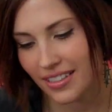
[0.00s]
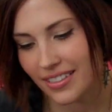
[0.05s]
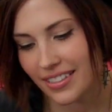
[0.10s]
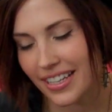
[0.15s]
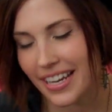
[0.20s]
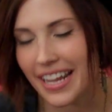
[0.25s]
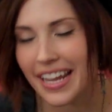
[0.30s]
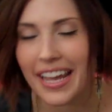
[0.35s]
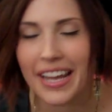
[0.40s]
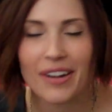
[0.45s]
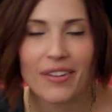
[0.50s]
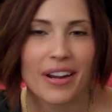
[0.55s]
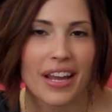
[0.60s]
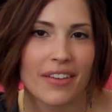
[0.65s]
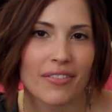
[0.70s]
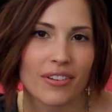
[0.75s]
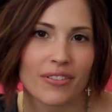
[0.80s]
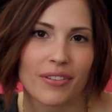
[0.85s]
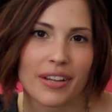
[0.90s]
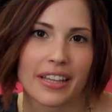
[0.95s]
Today I don't
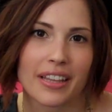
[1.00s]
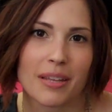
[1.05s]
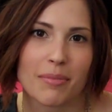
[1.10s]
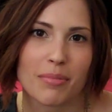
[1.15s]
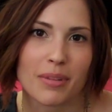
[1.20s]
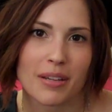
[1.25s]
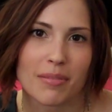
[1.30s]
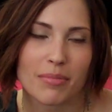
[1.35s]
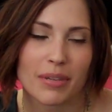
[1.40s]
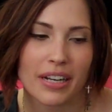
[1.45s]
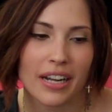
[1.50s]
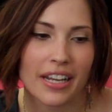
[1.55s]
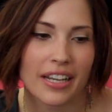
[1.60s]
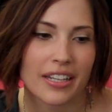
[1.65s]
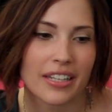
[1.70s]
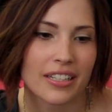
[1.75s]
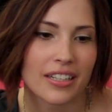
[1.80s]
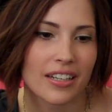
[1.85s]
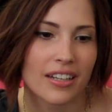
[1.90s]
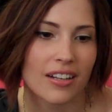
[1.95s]
have a red lip on, but
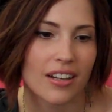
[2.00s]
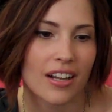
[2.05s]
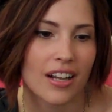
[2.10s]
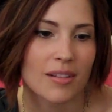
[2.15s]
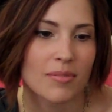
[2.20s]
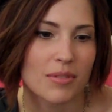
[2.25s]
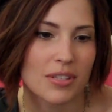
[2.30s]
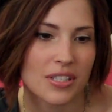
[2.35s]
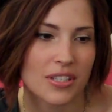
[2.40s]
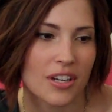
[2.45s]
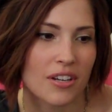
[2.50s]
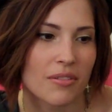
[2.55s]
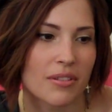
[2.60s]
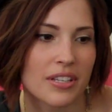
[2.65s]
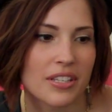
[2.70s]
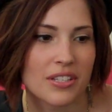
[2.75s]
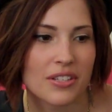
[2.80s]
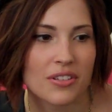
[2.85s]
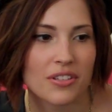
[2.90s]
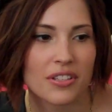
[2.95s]
I almost
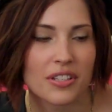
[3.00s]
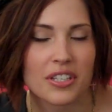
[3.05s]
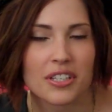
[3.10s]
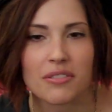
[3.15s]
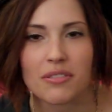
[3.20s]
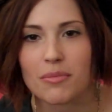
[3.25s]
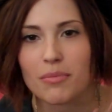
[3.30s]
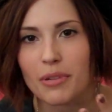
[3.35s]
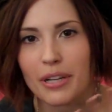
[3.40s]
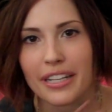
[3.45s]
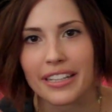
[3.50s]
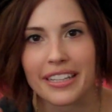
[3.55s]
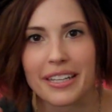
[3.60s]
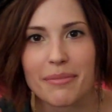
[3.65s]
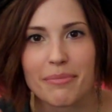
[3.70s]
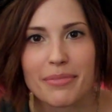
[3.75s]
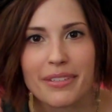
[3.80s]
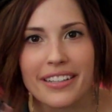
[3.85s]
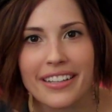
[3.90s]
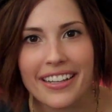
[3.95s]
always usually do a bright
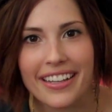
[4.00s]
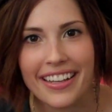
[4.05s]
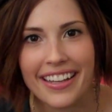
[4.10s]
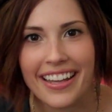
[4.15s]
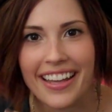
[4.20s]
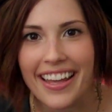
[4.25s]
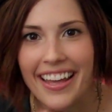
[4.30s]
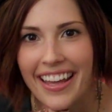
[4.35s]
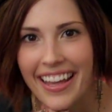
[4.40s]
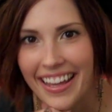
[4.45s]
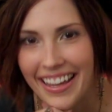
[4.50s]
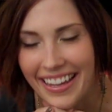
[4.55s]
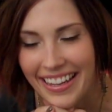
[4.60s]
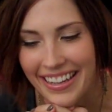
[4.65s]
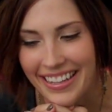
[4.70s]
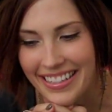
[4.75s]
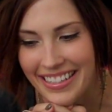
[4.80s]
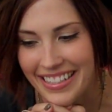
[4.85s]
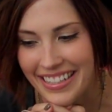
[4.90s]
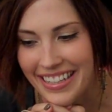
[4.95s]
lip,
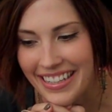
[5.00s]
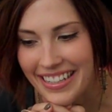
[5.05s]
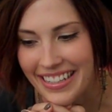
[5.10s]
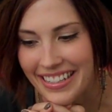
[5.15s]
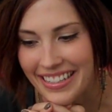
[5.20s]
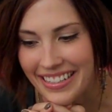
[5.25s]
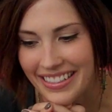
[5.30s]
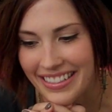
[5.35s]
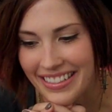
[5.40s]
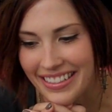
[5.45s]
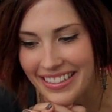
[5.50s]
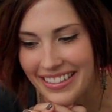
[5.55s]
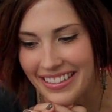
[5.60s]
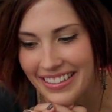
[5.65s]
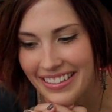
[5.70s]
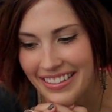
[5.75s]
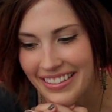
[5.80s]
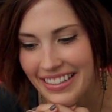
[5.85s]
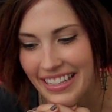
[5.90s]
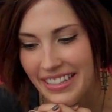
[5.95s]
and
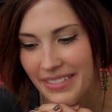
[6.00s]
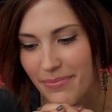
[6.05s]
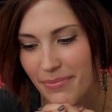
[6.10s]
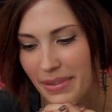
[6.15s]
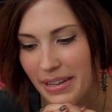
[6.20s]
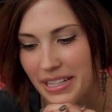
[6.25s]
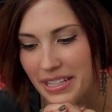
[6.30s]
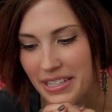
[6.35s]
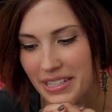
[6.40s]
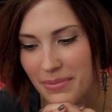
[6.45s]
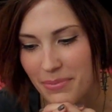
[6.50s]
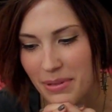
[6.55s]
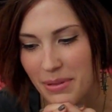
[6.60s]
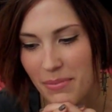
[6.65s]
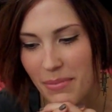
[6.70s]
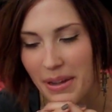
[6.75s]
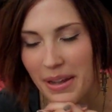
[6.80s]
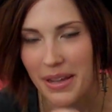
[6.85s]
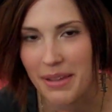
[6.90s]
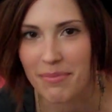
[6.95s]
that might just
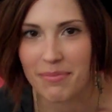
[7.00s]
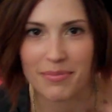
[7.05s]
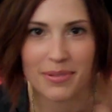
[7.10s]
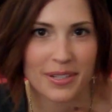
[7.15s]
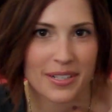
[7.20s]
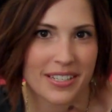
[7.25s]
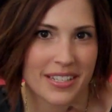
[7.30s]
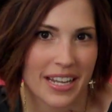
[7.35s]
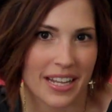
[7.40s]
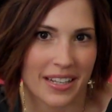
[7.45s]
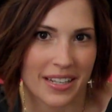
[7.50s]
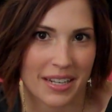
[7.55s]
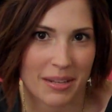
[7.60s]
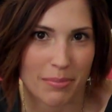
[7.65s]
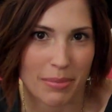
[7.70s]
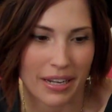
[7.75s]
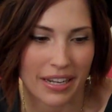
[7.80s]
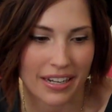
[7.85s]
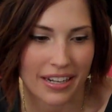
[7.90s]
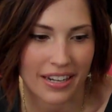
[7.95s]
be my personality,
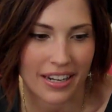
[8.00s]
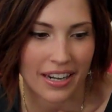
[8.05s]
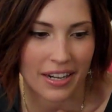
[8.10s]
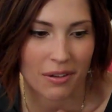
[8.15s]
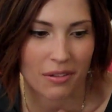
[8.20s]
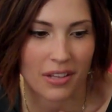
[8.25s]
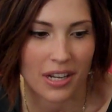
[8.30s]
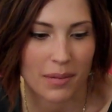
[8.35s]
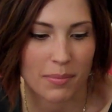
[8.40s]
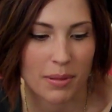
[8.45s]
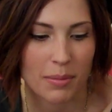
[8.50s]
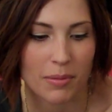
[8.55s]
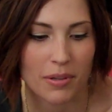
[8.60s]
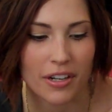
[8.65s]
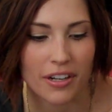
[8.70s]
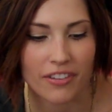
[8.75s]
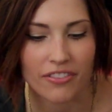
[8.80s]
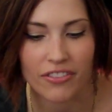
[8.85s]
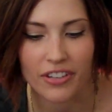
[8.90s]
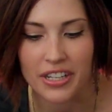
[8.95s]
but I know a lot of people
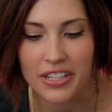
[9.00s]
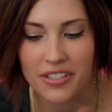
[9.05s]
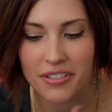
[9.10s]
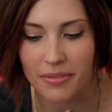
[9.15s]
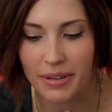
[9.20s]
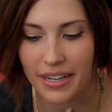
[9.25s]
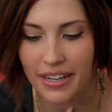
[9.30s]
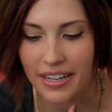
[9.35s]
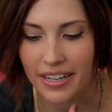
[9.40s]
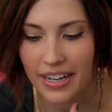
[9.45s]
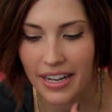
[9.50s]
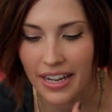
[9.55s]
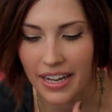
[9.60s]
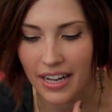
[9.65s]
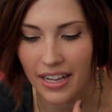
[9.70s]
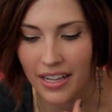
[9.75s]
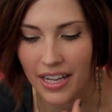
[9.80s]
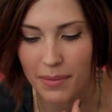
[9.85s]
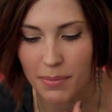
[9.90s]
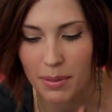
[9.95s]
are afraid to wear it,
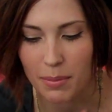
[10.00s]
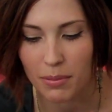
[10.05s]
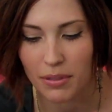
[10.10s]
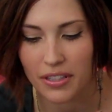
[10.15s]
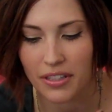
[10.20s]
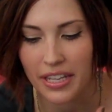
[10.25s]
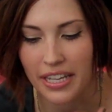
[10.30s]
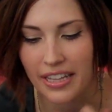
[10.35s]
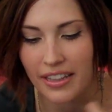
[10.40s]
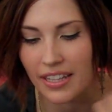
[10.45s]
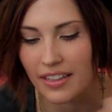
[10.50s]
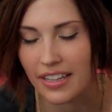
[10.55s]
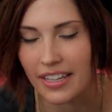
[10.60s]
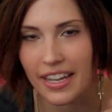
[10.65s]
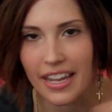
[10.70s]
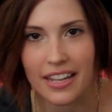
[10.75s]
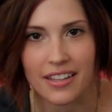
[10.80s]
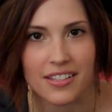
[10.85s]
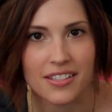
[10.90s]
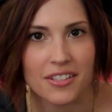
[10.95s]
and a lot of people think that they
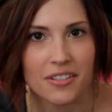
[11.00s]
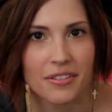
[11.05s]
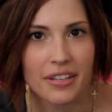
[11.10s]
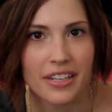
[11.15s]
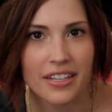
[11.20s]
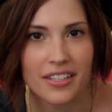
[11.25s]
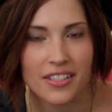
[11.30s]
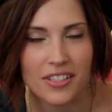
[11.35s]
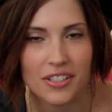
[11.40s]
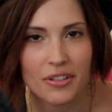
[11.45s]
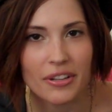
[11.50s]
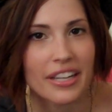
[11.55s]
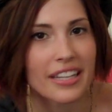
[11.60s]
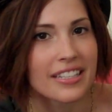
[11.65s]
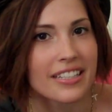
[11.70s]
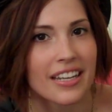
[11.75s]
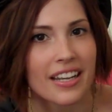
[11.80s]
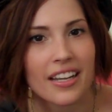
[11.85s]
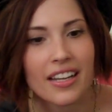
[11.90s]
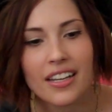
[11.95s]
can't suit
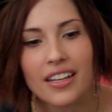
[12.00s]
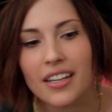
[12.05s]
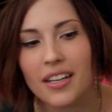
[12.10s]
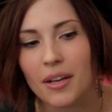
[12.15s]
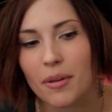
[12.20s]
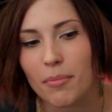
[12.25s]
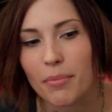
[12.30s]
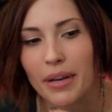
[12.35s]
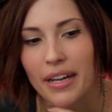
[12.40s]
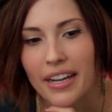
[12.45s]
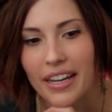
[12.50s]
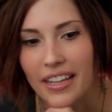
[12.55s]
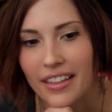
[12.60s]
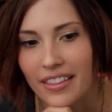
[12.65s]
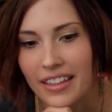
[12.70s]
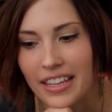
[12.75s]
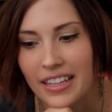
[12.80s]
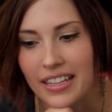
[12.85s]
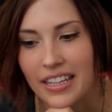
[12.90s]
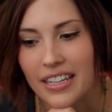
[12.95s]
it, but I
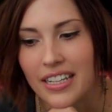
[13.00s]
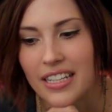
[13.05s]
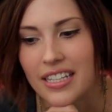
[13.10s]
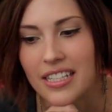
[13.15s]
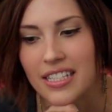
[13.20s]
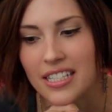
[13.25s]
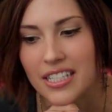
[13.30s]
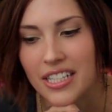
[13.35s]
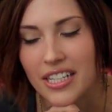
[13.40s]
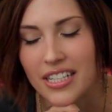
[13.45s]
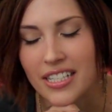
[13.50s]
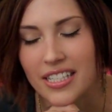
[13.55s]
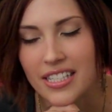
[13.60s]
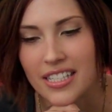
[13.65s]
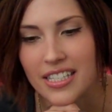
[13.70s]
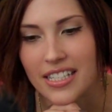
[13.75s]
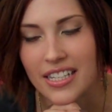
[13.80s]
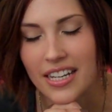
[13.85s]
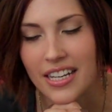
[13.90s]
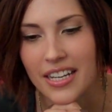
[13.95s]
think that it's
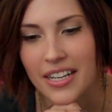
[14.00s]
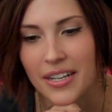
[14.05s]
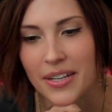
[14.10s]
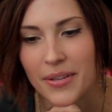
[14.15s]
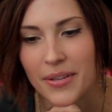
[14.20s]
just,